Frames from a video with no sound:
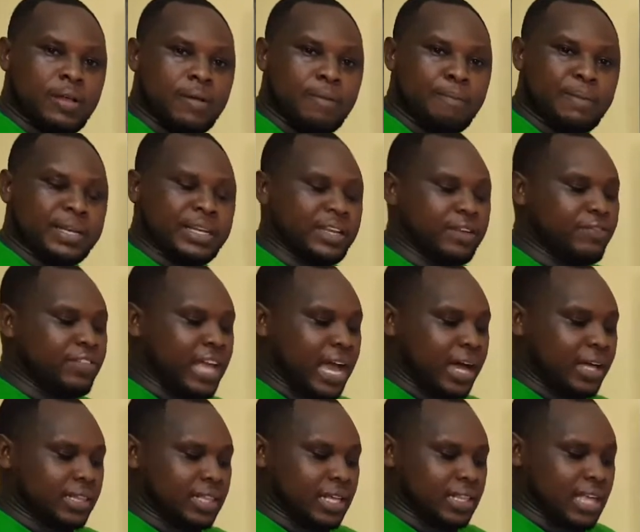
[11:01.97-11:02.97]
But if they
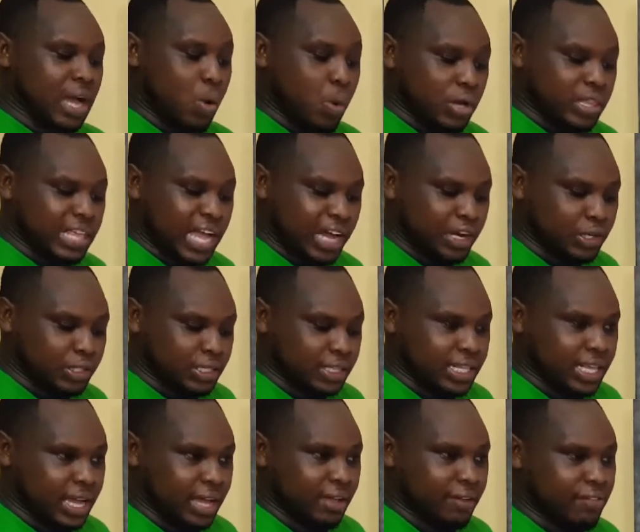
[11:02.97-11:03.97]
are not
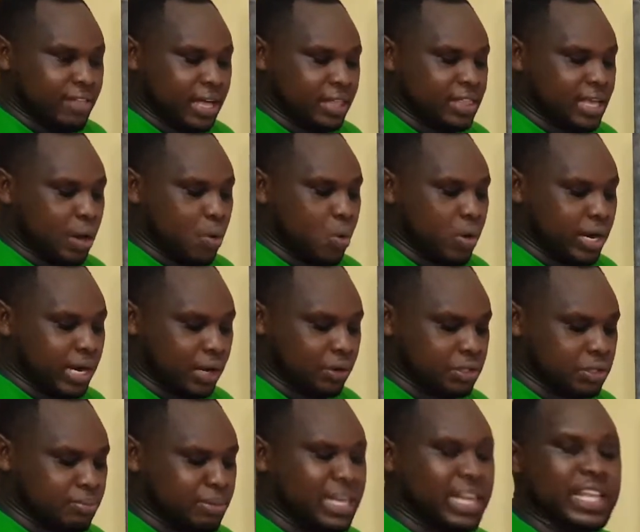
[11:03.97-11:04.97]
there, if they are worn
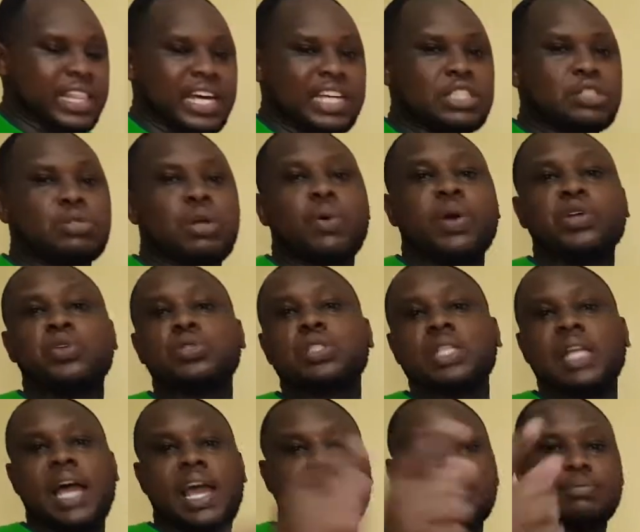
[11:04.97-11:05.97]
out, meaning that you are going to
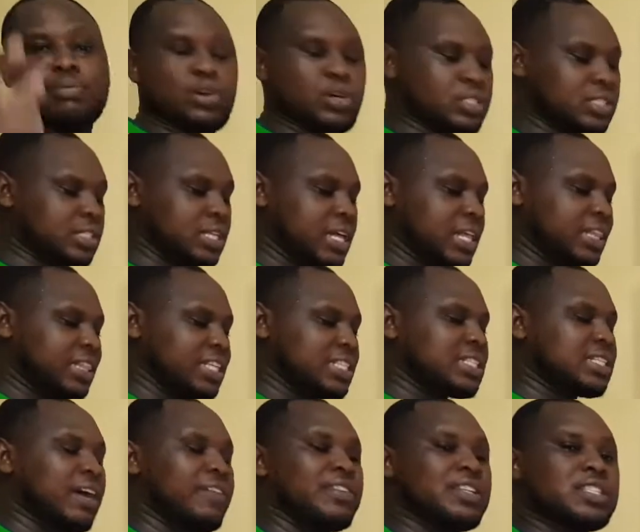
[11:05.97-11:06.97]
slide, because this
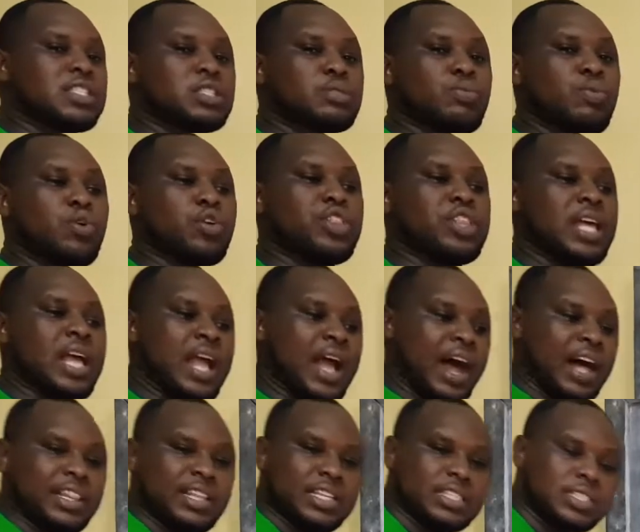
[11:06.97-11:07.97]
surface is smooth
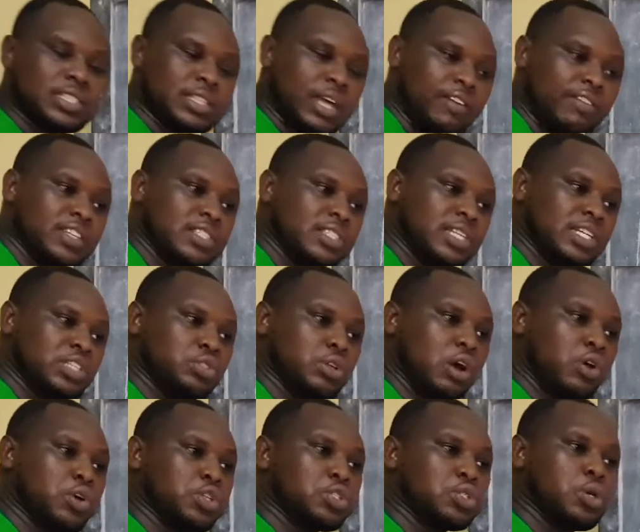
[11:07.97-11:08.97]
and the surface that you
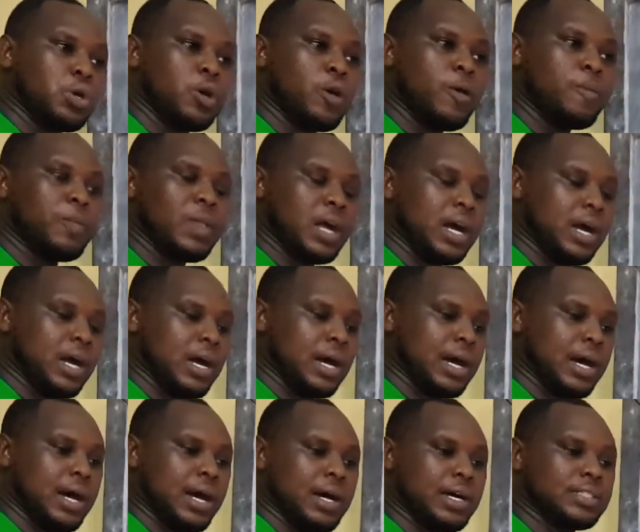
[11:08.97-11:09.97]
are also
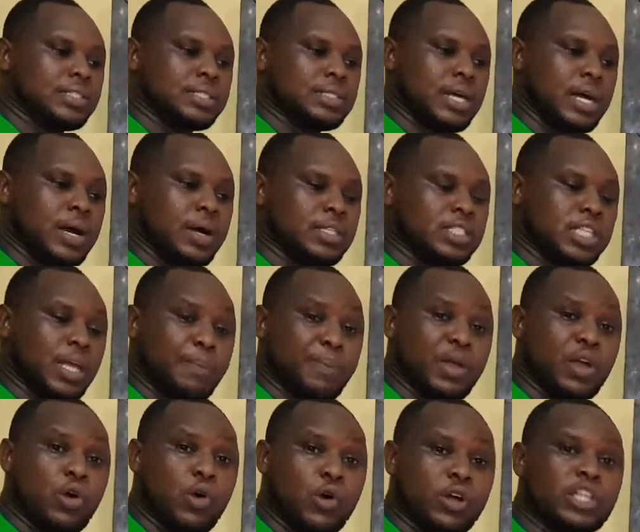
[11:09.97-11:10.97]

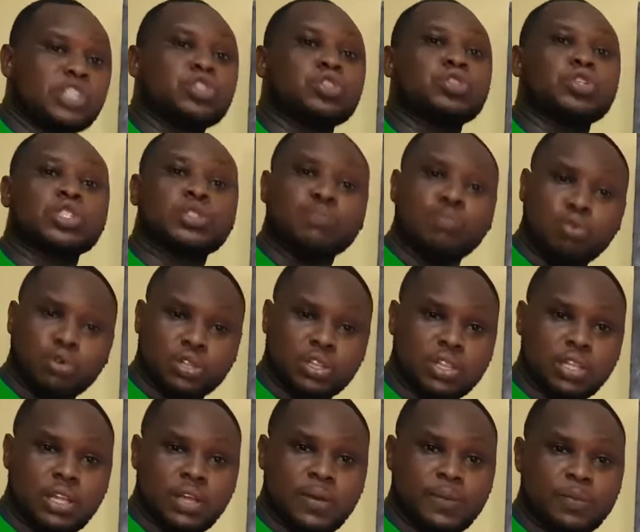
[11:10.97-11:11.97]
stepping on is also smooth.
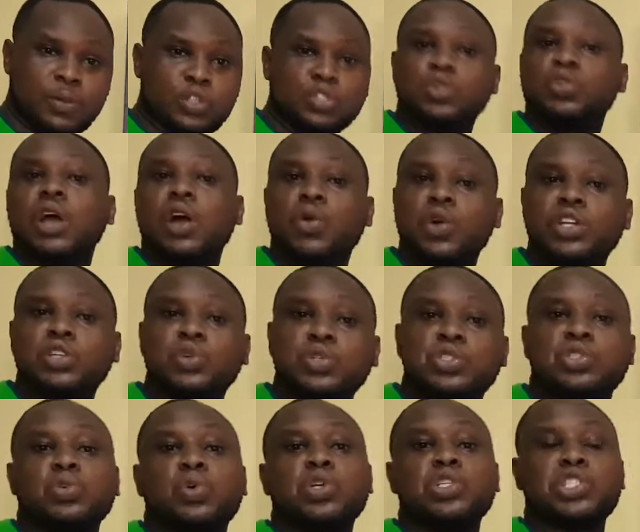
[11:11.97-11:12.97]
So you are
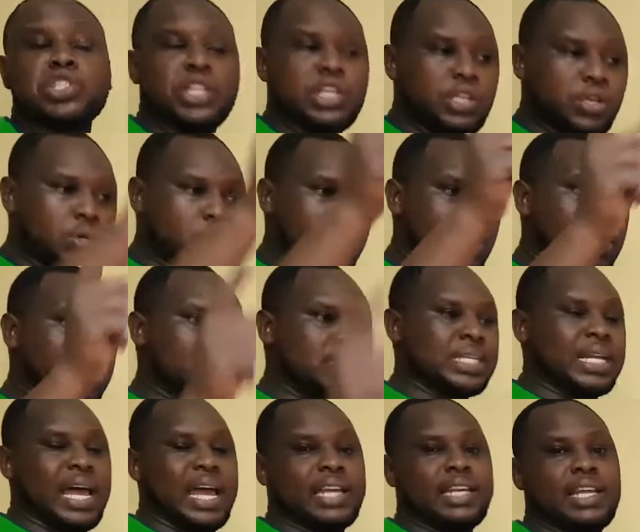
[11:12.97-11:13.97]
going to continue
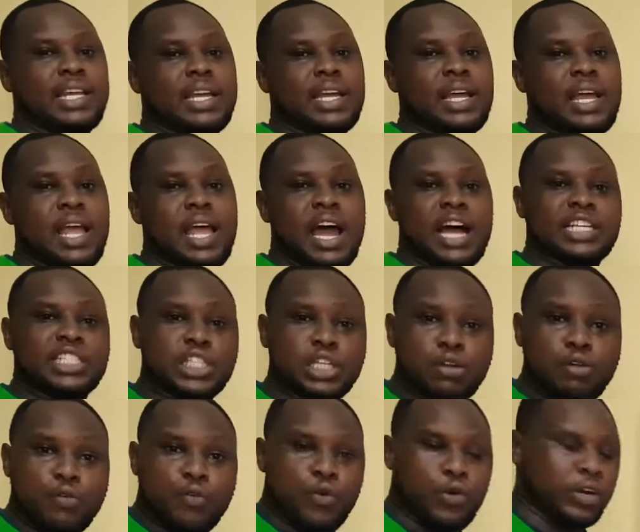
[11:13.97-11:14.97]
sliding until
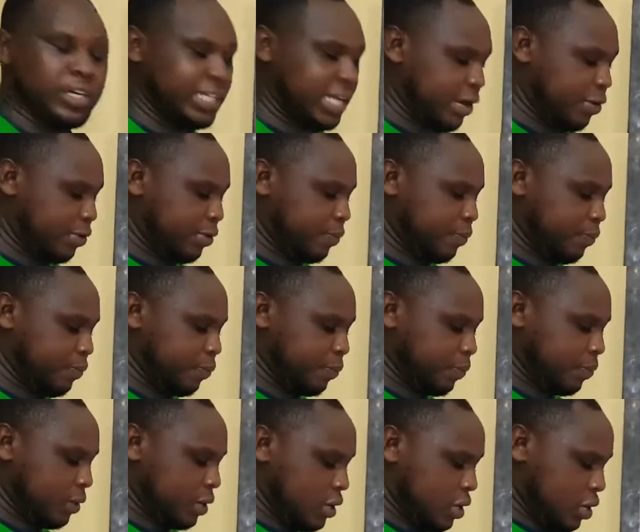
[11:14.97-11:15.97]
you fall down.
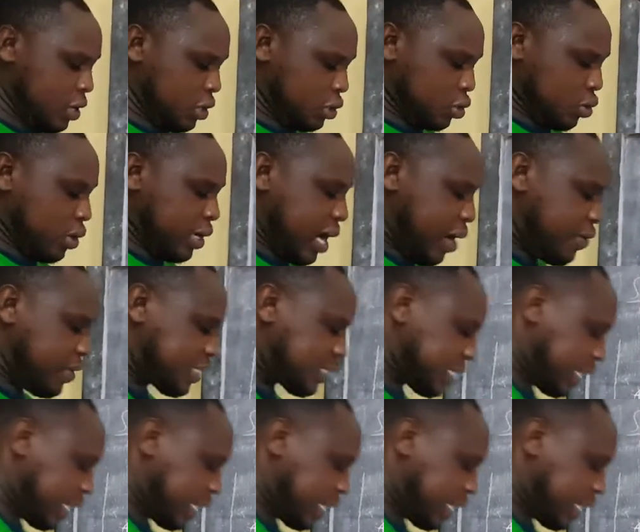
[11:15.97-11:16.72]
So what are we